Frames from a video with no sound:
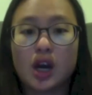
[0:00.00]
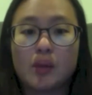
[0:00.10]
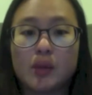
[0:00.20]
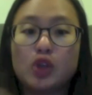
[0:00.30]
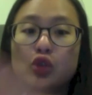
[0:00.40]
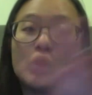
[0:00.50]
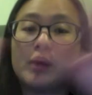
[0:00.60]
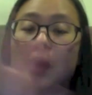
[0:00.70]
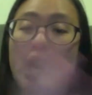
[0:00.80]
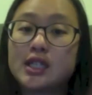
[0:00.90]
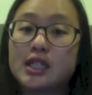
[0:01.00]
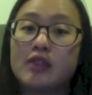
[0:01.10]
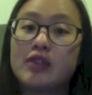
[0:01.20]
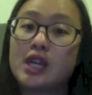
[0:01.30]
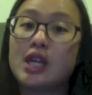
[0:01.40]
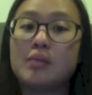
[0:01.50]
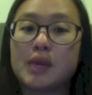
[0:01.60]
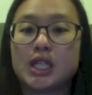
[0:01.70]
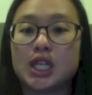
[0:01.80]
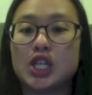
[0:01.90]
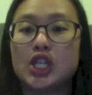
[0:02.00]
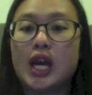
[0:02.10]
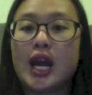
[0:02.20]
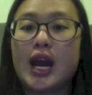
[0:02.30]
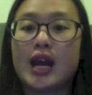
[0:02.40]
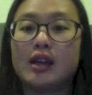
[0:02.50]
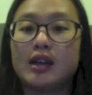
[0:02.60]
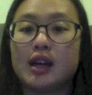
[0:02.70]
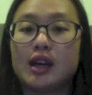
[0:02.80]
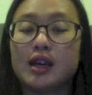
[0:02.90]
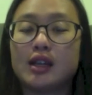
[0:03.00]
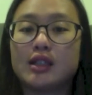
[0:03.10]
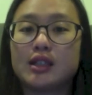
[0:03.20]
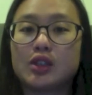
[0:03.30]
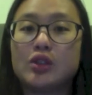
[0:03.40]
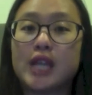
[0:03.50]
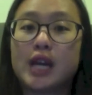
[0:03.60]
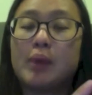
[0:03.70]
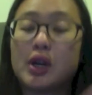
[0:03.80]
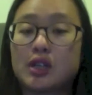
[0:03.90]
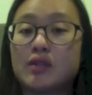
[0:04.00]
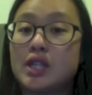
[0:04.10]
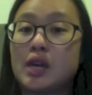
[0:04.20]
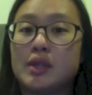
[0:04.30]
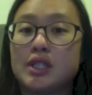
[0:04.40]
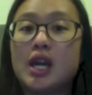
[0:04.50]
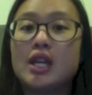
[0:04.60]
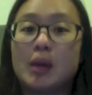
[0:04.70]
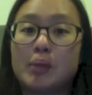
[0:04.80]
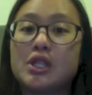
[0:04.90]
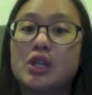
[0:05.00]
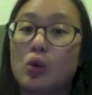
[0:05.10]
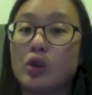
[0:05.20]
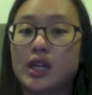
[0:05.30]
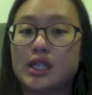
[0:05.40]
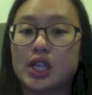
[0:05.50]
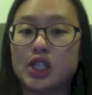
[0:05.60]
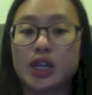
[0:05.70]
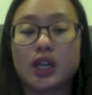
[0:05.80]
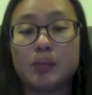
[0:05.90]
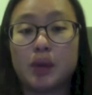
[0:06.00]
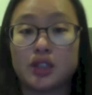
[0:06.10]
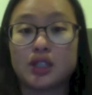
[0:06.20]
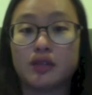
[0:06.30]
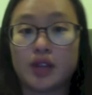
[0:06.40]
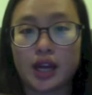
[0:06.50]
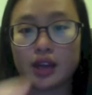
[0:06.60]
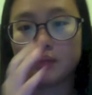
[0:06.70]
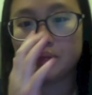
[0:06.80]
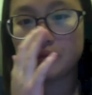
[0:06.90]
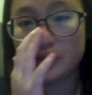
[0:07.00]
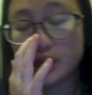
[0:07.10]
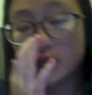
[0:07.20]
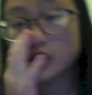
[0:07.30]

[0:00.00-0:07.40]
to a positive key message and to saying positive statements that puts an organization in a positive light. So